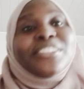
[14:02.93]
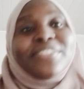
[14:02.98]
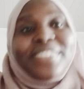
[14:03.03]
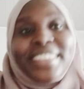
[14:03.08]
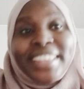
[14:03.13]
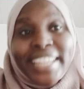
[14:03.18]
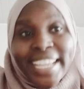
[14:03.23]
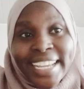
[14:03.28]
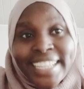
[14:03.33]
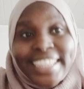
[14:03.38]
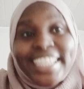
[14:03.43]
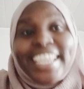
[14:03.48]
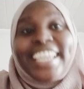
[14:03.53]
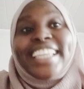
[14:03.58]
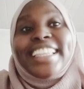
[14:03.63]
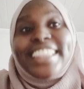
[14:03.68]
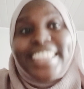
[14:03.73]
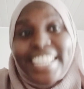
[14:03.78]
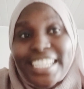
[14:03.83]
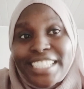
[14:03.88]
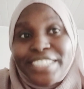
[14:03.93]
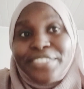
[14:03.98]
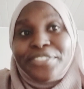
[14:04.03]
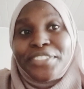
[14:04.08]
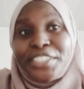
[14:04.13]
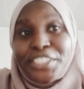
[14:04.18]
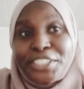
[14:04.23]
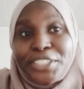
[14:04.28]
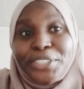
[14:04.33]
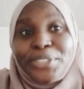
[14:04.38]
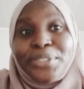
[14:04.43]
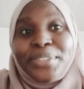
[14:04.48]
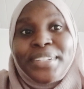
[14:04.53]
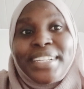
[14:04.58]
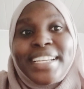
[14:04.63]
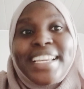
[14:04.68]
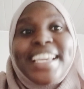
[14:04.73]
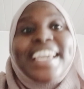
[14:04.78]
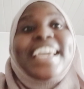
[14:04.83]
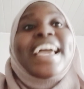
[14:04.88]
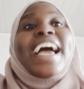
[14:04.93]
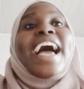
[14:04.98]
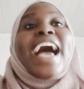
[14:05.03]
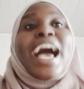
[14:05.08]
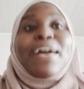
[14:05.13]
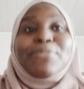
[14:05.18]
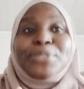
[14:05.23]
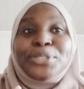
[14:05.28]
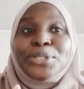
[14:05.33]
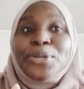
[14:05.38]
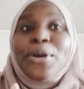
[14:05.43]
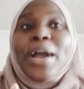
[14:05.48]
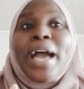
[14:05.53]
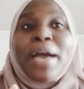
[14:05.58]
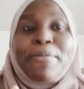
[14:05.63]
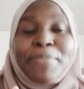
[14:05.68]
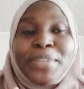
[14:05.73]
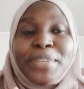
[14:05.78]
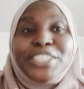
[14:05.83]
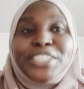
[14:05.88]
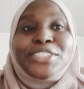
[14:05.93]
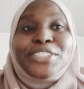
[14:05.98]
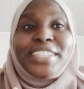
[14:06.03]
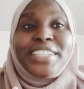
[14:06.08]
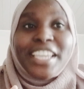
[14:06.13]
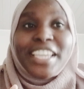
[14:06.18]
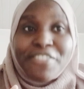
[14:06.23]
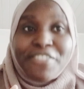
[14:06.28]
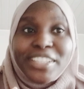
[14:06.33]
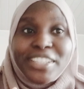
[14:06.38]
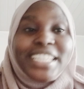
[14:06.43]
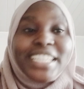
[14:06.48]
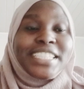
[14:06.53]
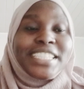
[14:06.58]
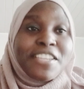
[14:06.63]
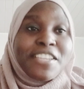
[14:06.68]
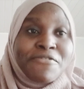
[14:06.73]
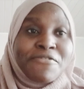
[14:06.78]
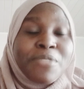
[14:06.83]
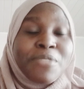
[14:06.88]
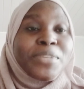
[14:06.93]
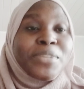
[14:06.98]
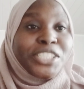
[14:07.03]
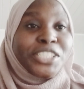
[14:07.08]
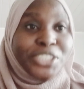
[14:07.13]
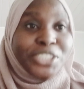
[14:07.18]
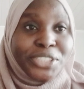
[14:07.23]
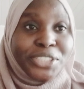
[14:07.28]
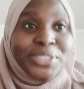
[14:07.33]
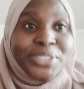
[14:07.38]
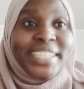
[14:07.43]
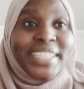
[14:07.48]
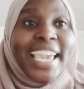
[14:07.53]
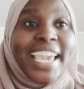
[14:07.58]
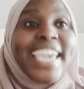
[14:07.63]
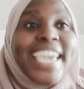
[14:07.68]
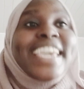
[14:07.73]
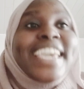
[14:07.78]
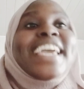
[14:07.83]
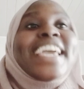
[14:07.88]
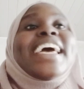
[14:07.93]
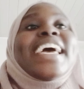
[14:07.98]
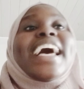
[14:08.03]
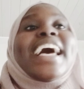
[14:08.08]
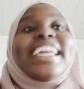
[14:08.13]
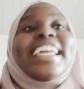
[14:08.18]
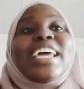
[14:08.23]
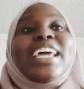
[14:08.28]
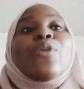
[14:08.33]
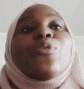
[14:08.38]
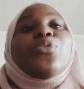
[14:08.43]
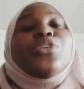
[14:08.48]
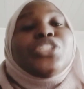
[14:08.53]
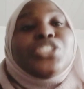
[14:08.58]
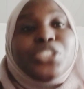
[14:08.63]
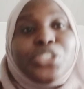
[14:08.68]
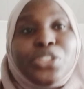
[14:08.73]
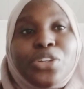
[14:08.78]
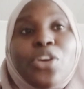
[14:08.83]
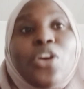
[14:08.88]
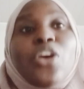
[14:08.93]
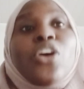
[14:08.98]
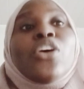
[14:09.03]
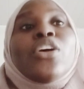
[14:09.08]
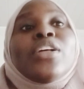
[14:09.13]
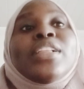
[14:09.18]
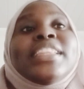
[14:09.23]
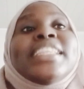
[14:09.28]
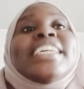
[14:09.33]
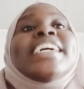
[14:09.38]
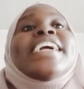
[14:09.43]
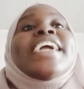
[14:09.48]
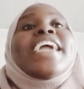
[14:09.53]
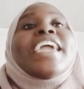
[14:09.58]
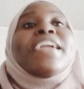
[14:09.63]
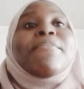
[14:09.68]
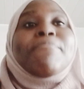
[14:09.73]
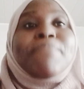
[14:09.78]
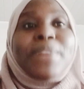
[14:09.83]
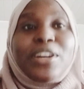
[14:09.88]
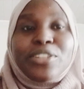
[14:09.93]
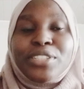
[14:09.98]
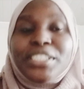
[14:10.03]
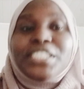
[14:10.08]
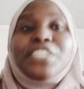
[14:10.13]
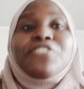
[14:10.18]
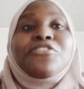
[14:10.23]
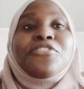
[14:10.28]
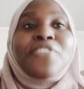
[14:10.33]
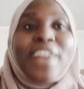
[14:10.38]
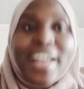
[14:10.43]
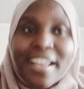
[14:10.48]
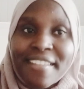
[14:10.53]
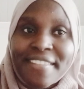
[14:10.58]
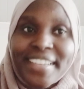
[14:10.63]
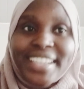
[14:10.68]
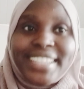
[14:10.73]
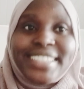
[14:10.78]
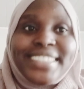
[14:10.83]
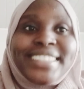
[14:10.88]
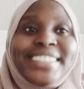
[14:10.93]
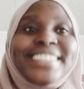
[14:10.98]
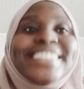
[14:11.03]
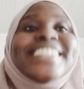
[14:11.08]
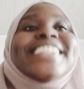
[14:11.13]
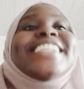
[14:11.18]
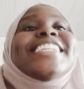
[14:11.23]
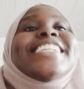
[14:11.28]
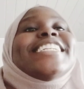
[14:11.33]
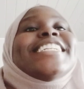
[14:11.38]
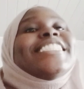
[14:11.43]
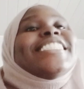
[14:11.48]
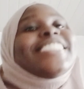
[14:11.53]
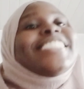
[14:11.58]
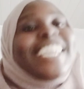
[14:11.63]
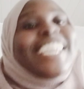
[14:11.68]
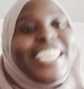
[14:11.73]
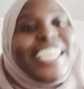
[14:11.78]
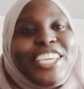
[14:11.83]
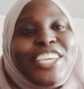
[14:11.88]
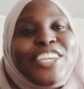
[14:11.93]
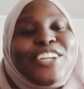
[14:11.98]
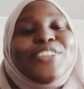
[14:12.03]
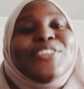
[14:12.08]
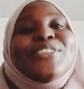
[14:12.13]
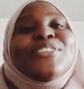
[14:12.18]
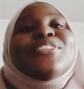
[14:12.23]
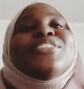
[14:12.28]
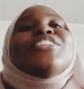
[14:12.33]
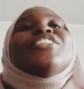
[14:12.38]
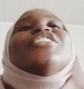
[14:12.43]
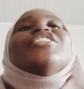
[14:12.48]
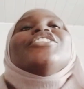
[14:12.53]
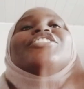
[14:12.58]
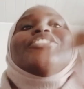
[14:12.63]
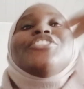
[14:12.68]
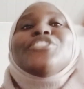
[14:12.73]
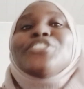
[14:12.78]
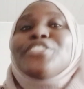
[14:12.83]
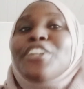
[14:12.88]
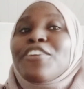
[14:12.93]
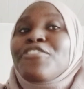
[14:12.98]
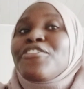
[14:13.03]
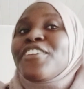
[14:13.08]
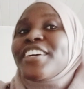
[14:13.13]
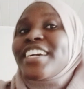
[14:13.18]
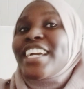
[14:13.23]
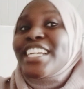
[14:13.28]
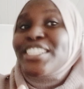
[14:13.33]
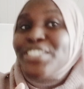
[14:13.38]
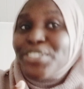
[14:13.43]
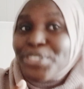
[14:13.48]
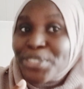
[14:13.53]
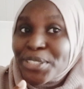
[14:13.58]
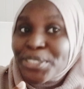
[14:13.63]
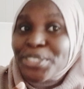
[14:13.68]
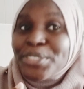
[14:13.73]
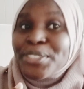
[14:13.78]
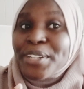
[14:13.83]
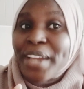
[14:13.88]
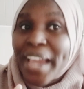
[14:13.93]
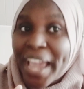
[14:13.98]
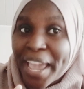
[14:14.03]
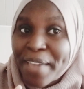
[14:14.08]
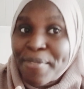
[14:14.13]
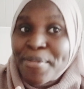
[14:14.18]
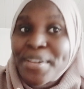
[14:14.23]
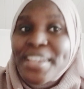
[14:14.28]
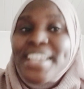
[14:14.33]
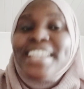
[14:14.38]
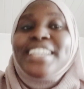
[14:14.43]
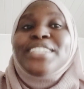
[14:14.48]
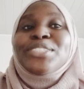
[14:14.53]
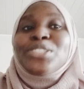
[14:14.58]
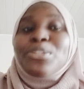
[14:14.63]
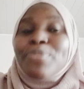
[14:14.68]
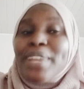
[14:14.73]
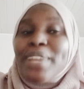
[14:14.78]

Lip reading: you've learned in this video. I'm so happy to give you this information today, and I wish you all a bountiful harvest. Thank you. Do not forget to subscribe to